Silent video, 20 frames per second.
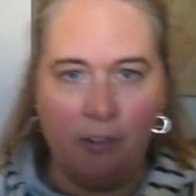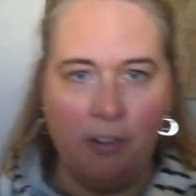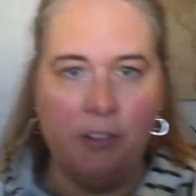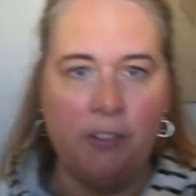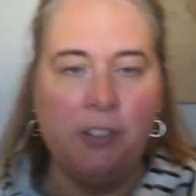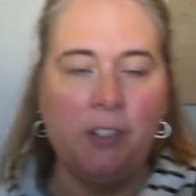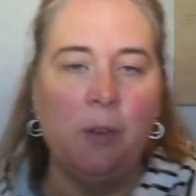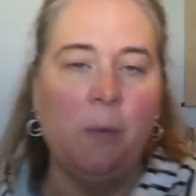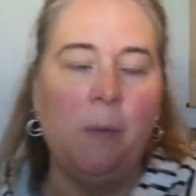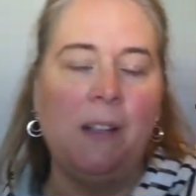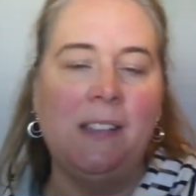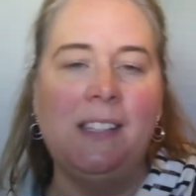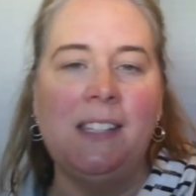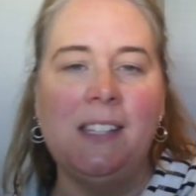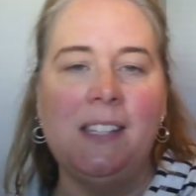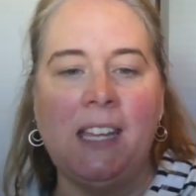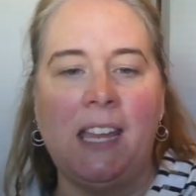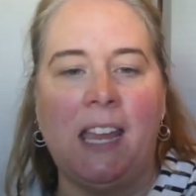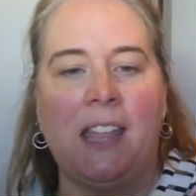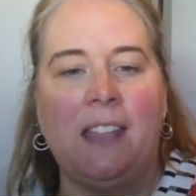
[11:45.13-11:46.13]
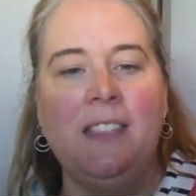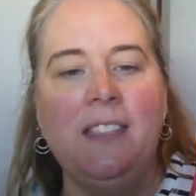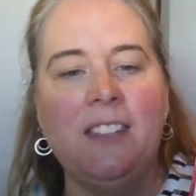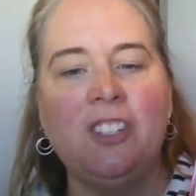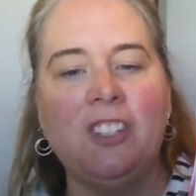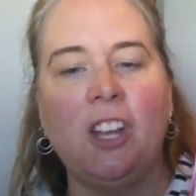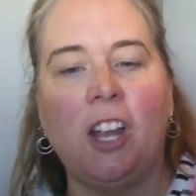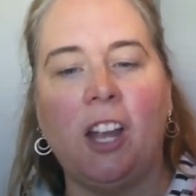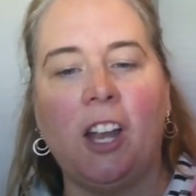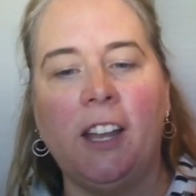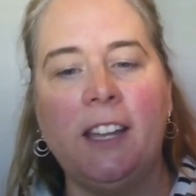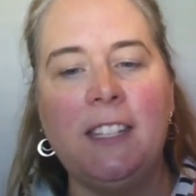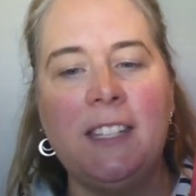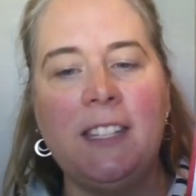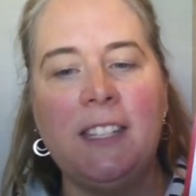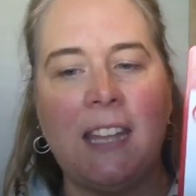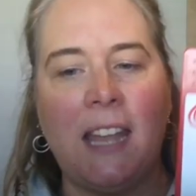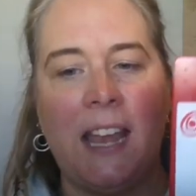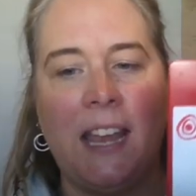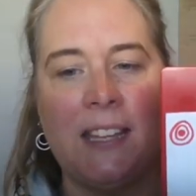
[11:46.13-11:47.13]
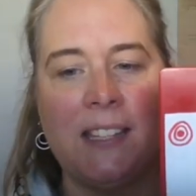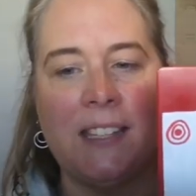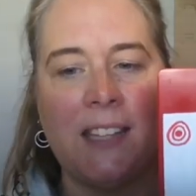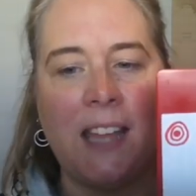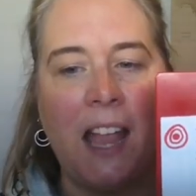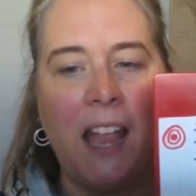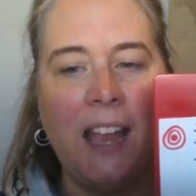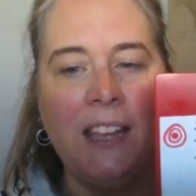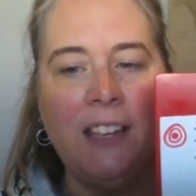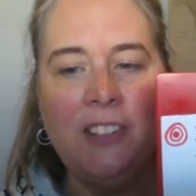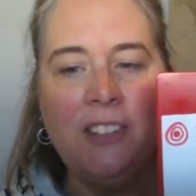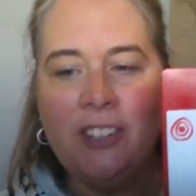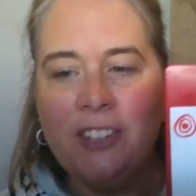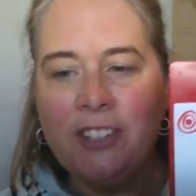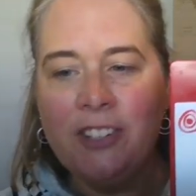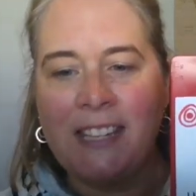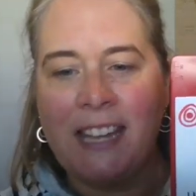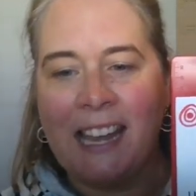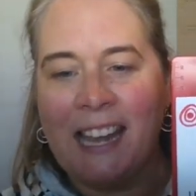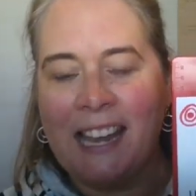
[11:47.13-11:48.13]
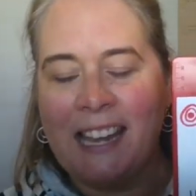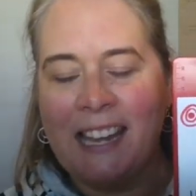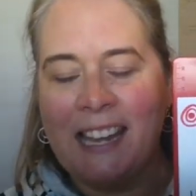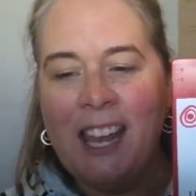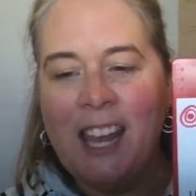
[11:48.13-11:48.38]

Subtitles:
So once again, the target today is I understand